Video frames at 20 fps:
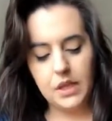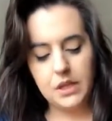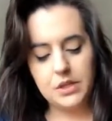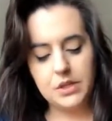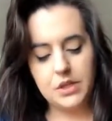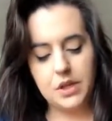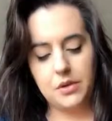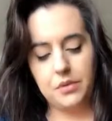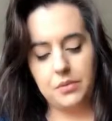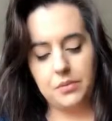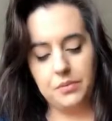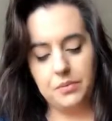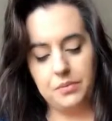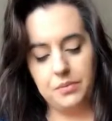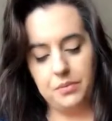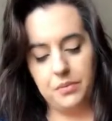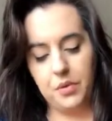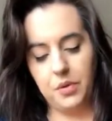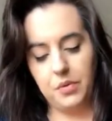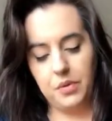So
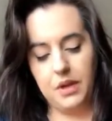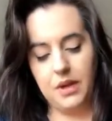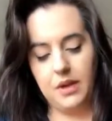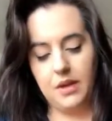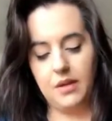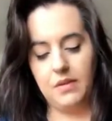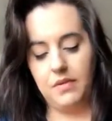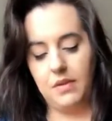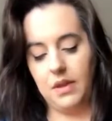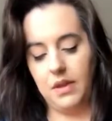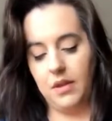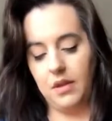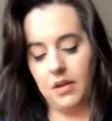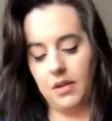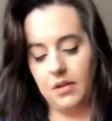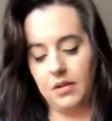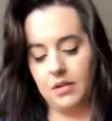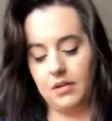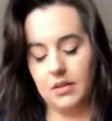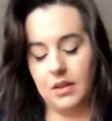what we have
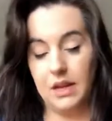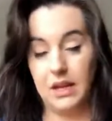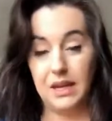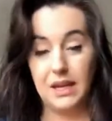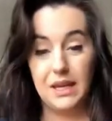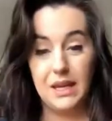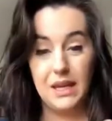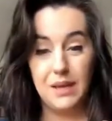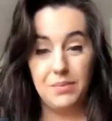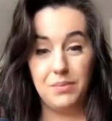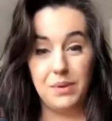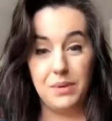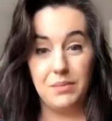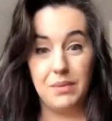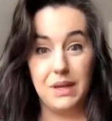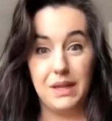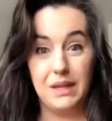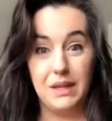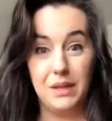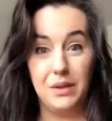here that I keep in
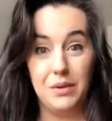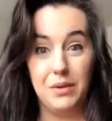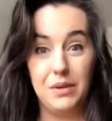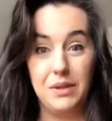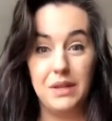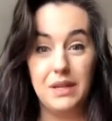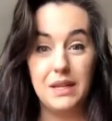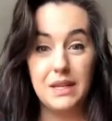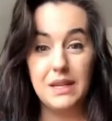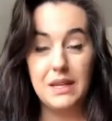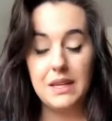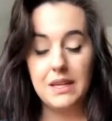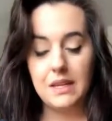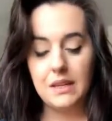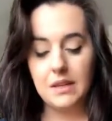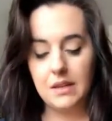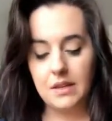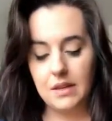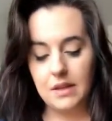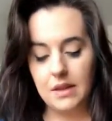my little
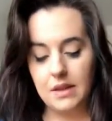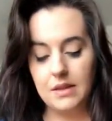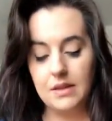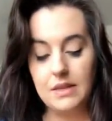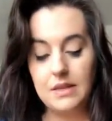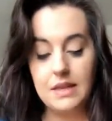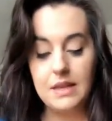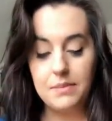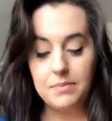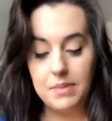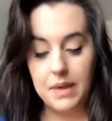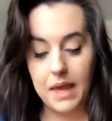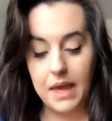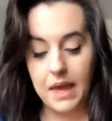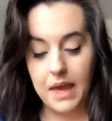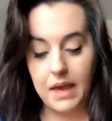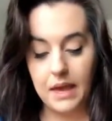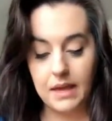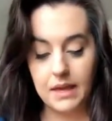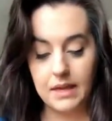knit
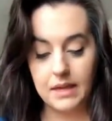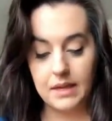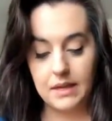pack,